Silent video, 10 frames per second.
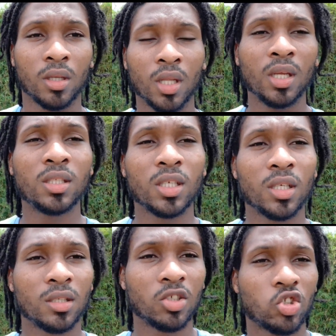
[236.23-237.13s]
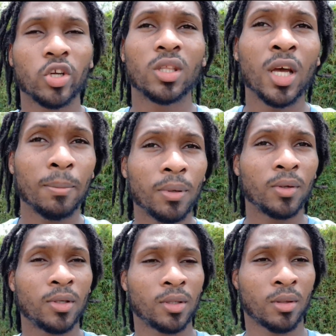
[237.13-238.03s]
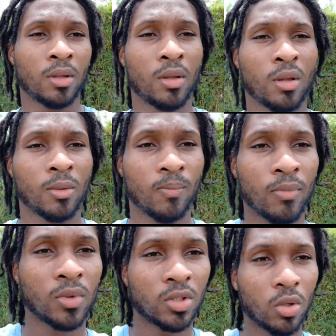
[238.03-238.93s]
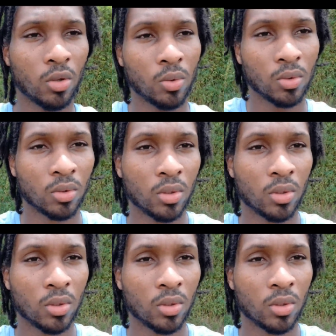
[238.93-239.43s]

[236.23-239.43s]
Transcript: you need to straighten up. So